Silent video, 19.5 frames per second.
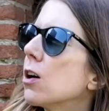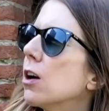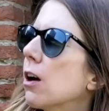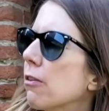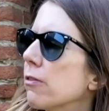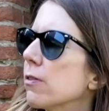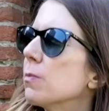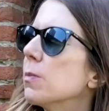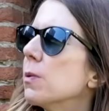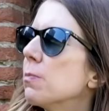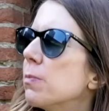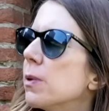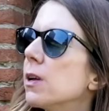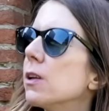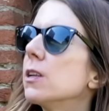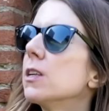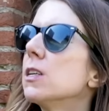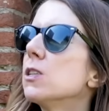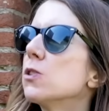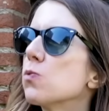government
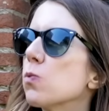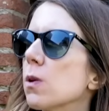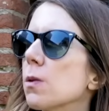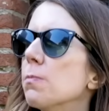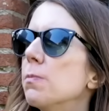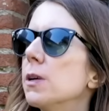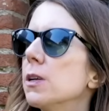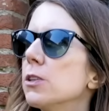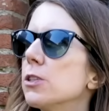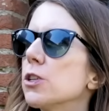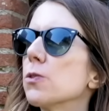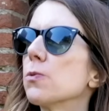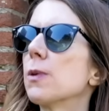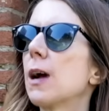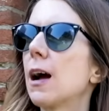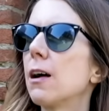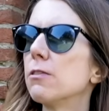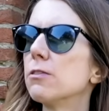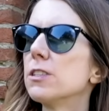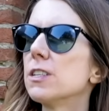buildings were built
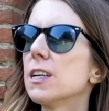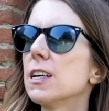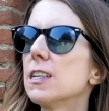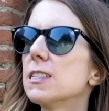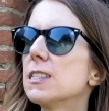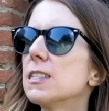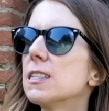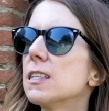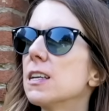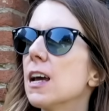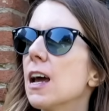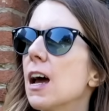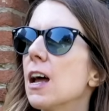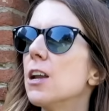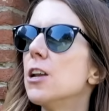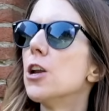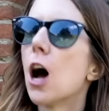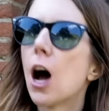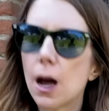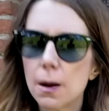around it,
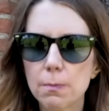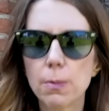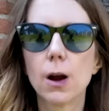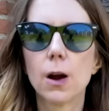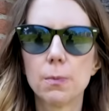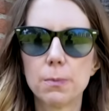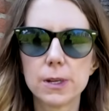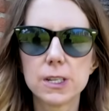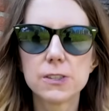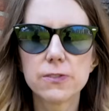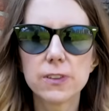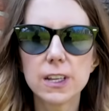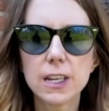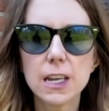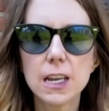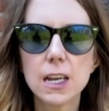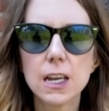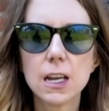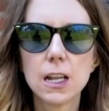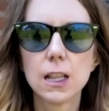not
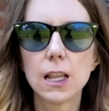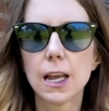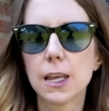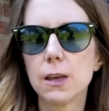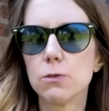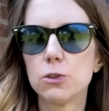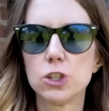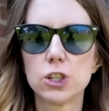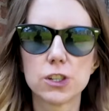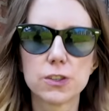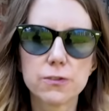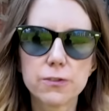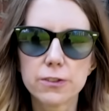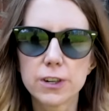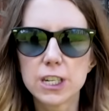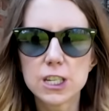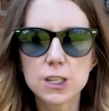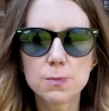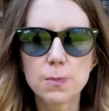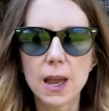purposefully. Like, it was just
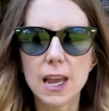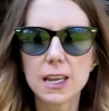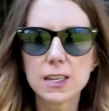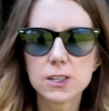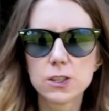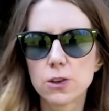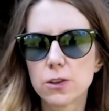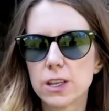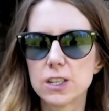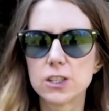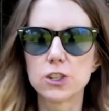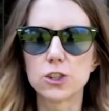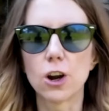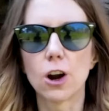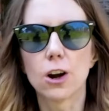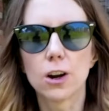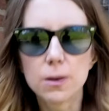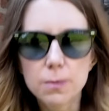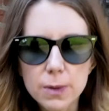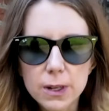free space, so they
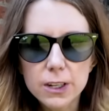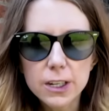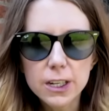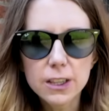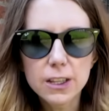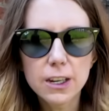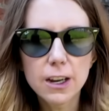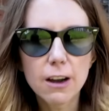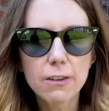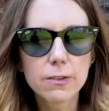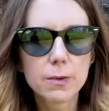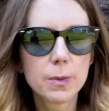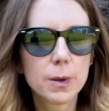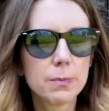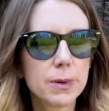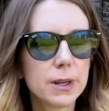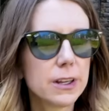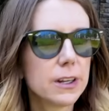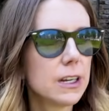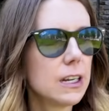started building the
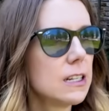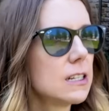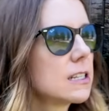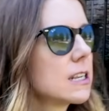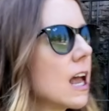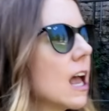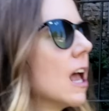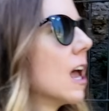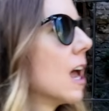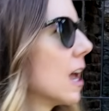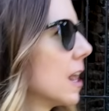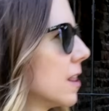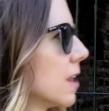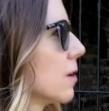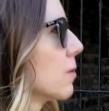government buildings, and